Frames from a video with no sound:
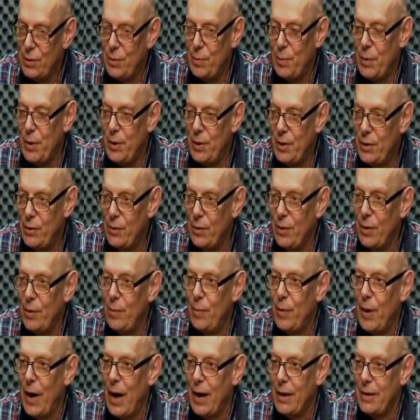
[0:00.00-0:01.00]
it's a
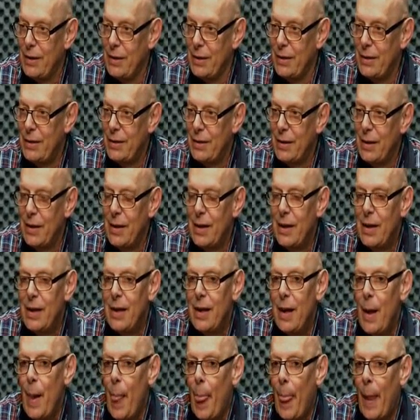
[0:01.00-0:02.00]
spiritual practice,
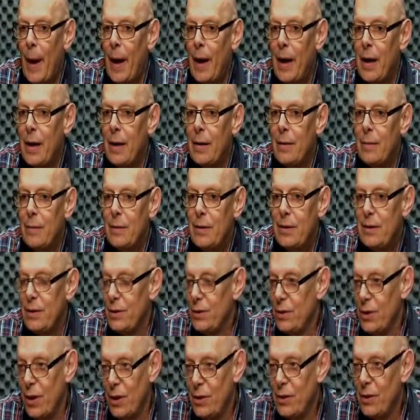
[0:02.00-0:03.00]
uh,
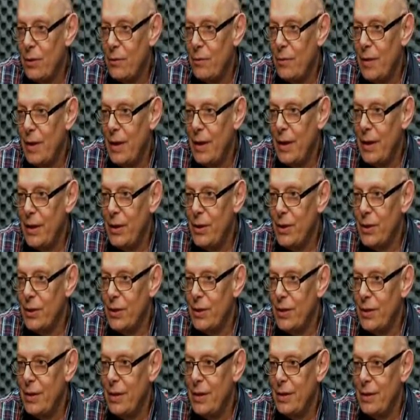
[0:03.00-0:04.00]
which is not a
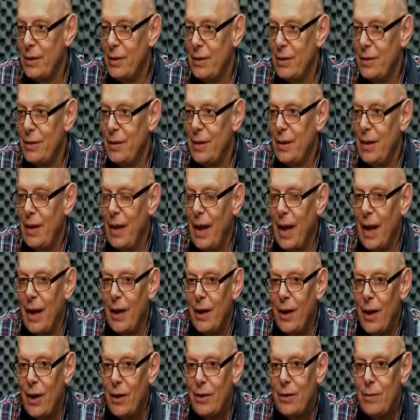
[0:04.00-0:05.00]
religion. It
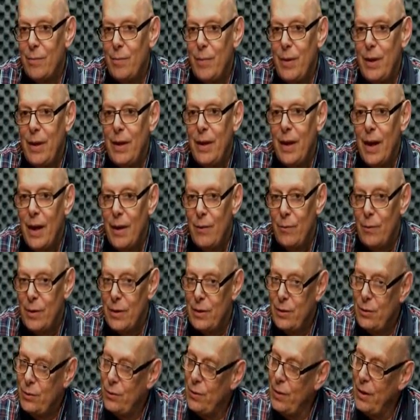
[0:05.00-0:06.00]
cannot be
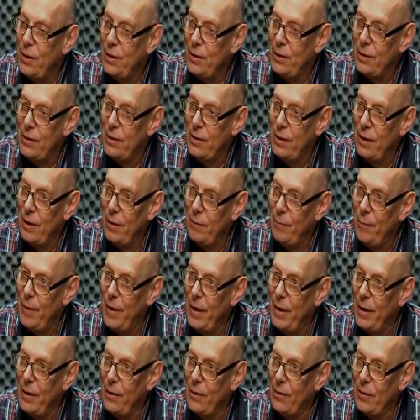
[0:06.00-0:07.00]
restricted
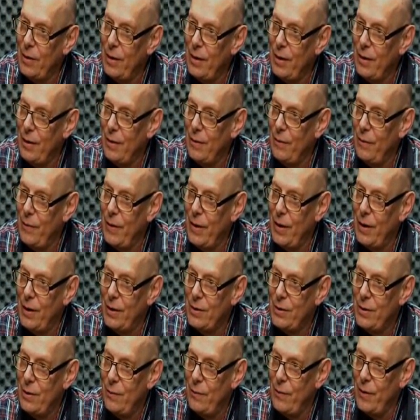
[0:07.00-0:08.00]
of being only a
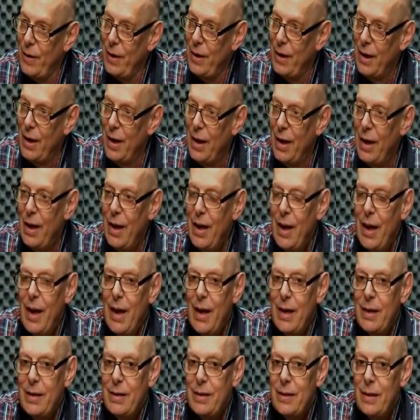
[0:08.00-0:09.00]
philosophy.
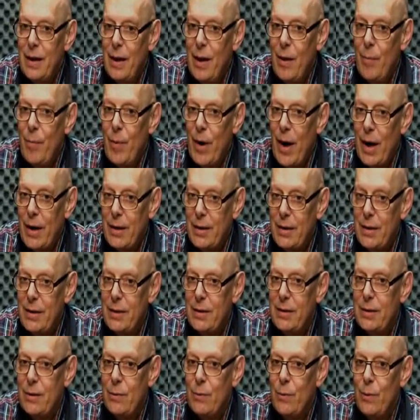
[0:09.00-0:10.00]
It's a
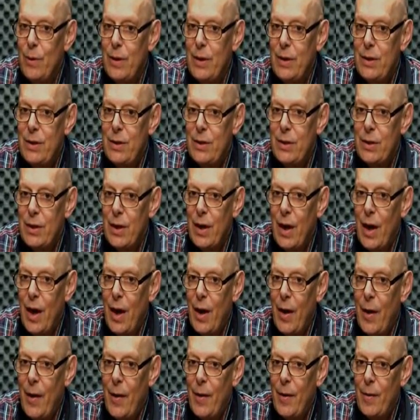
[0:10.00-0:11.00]
practice which
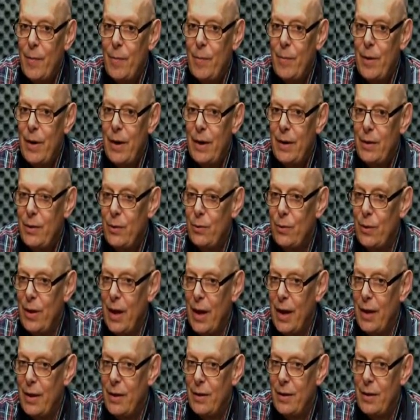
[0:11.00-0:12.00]
uh, brings
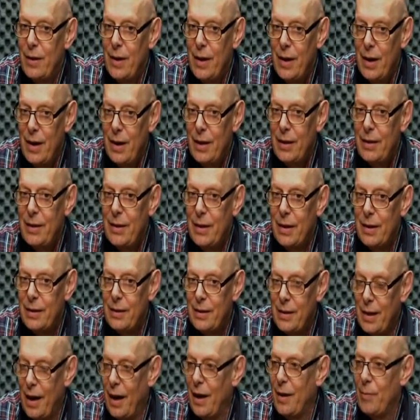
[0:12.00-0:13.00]
together
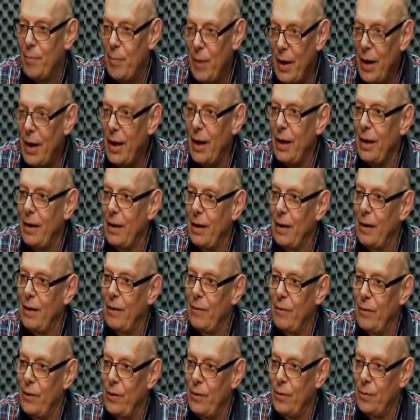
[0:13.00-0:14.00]
the entire
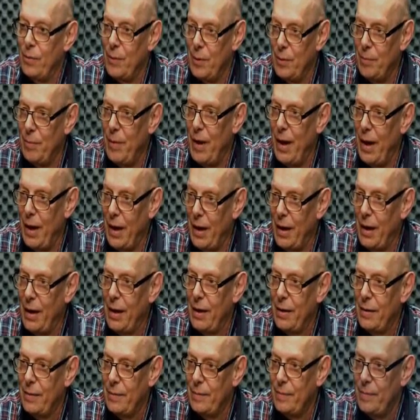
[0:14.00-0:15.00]
being of a human
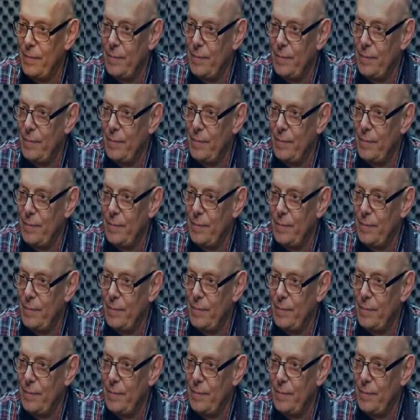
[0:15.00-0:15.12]
being.